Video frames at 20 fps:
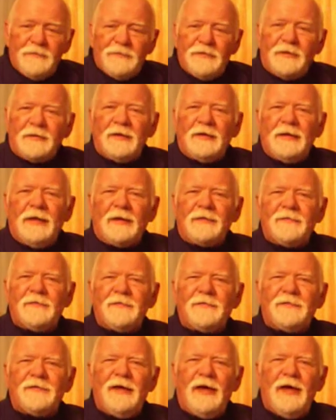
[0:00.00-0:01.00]
that connect
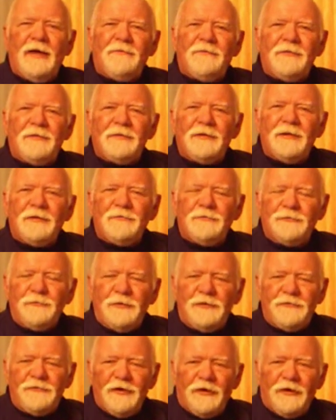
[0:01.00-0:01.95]
us to heaven and to each